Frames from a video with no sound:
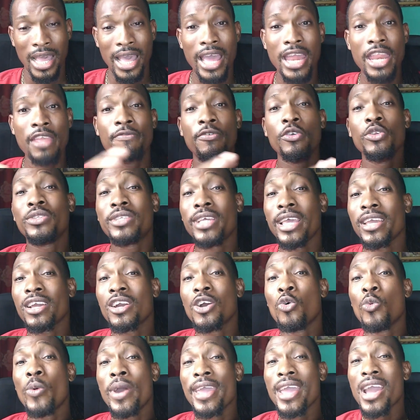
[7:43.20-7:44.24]
And if you take
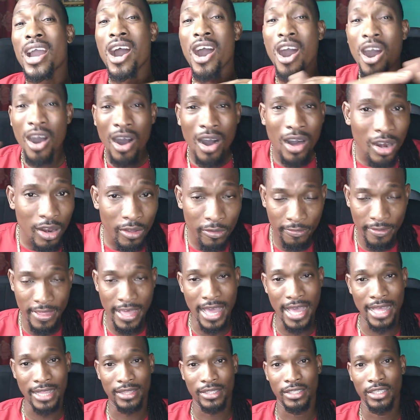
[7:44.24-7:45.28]
away all of
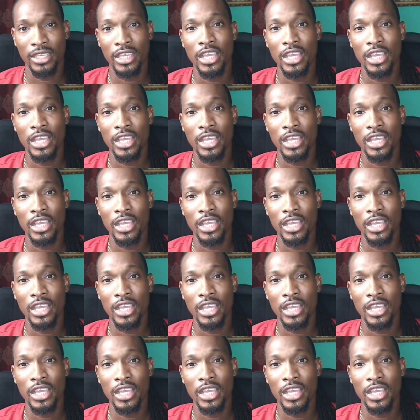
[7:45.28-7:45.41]
that,